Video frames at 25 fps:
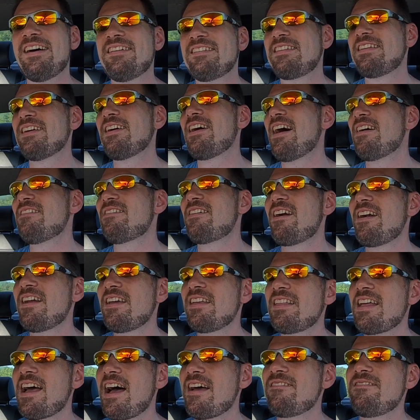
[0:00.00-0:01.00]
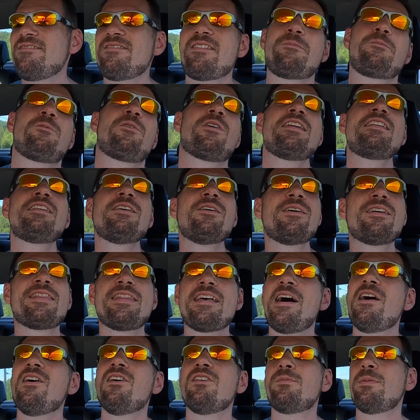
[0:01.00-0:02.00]
So I'm redoing
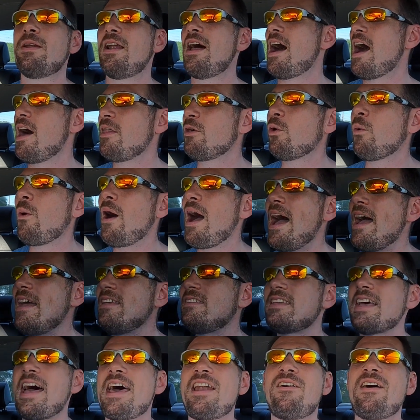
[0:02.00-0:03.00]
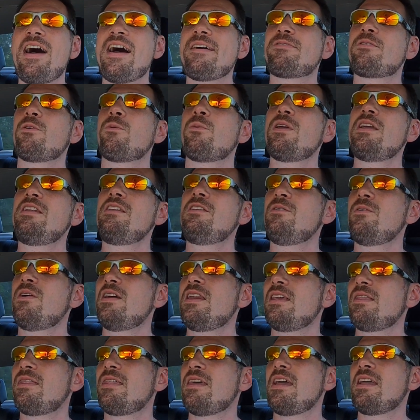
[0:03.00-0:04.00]
those, but otherwise I don't have to redo
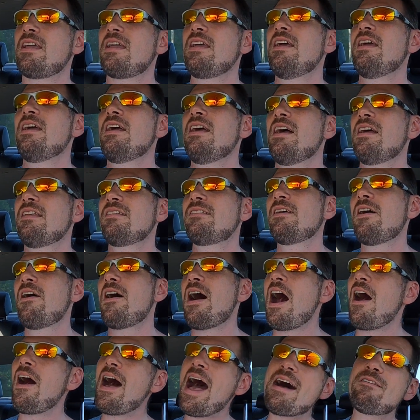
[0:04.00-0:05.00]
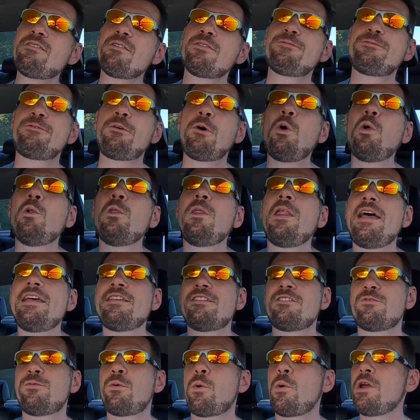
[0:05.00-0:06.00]
anything. So I'll have a full
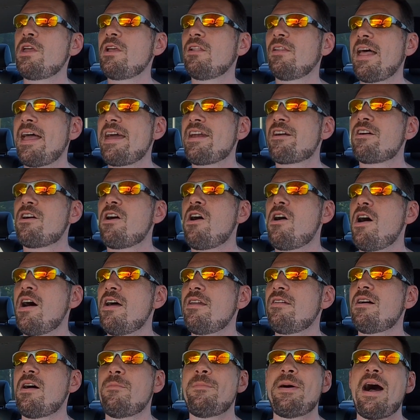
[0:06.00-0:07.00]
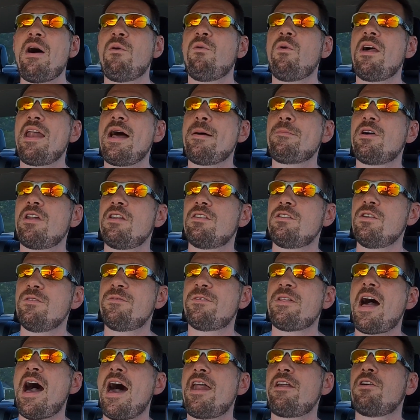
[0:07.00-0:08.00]
list for you later on about what I'm going to do
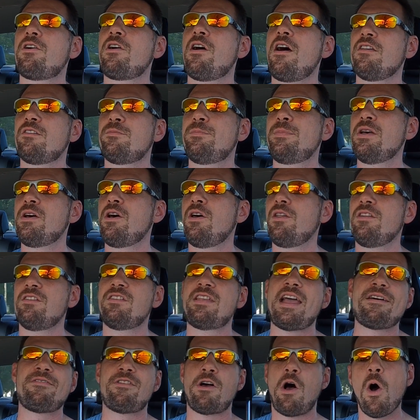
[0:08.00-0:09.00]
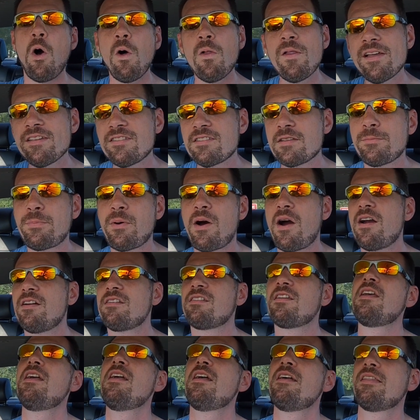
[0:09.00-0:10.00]
for the autocross build. Just have the whole list of
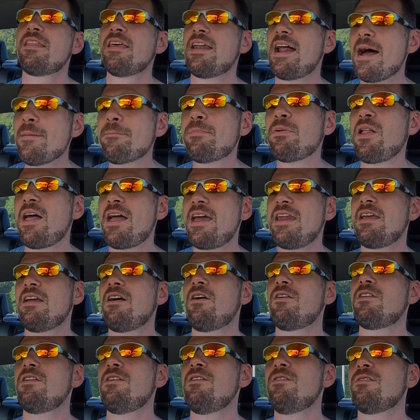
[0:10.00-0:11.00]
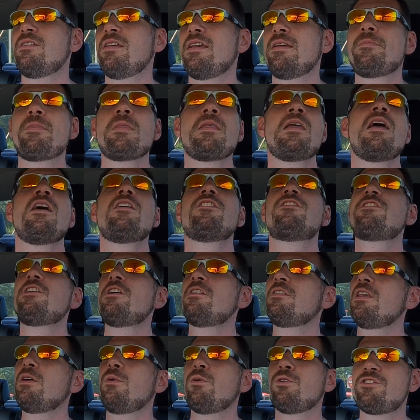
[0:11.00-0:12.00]
parts that I'm planning on using.
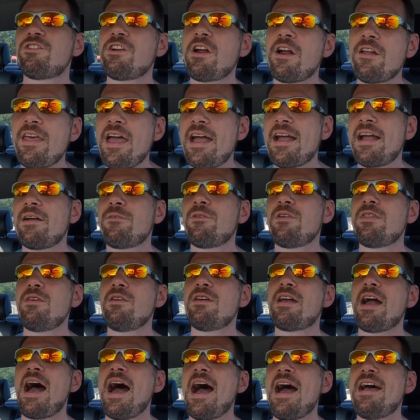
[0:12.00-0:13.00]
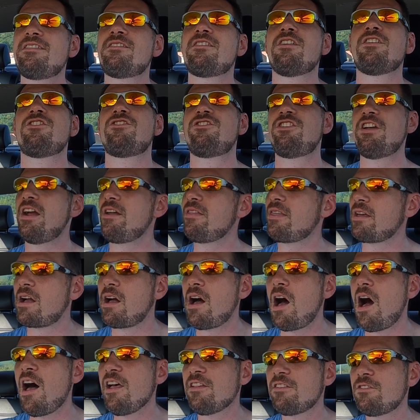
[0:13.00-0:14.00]
Certainly we'll share that with you guys. Going to share the
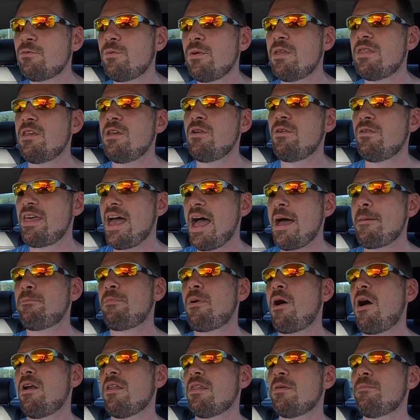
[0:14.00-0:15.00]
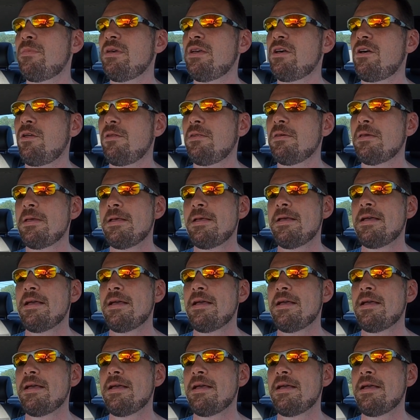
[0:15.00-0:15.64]
cost with you of that part of the build.